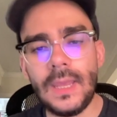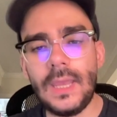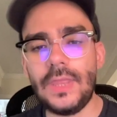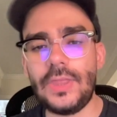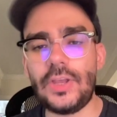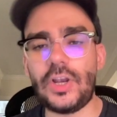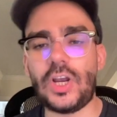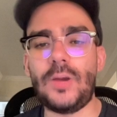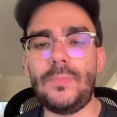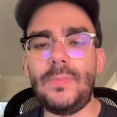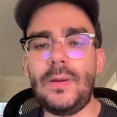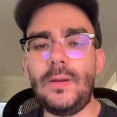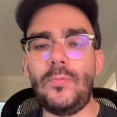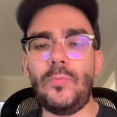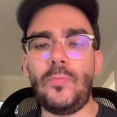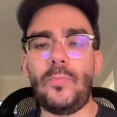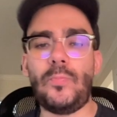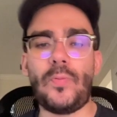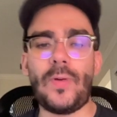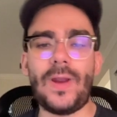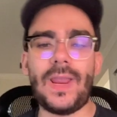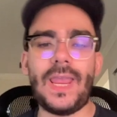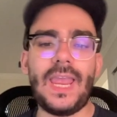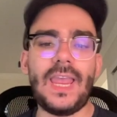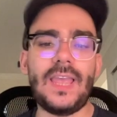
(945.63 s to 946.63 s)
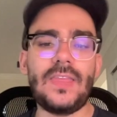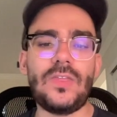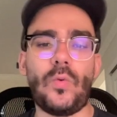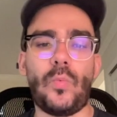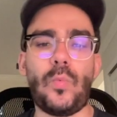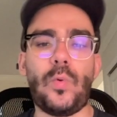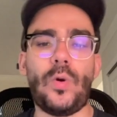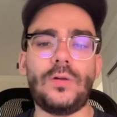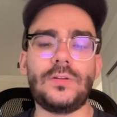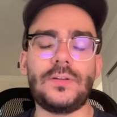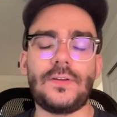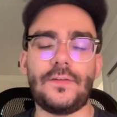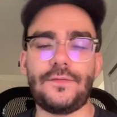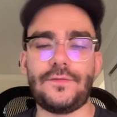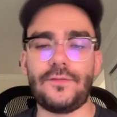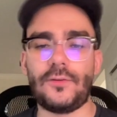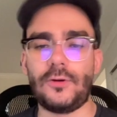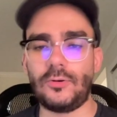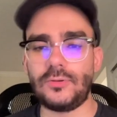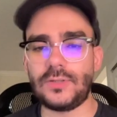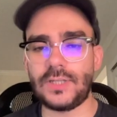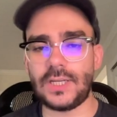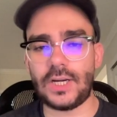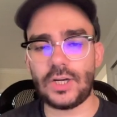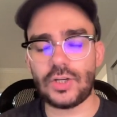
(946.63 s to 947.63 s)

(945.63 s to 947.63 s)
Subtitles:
They're going to be bringing the World of Frozen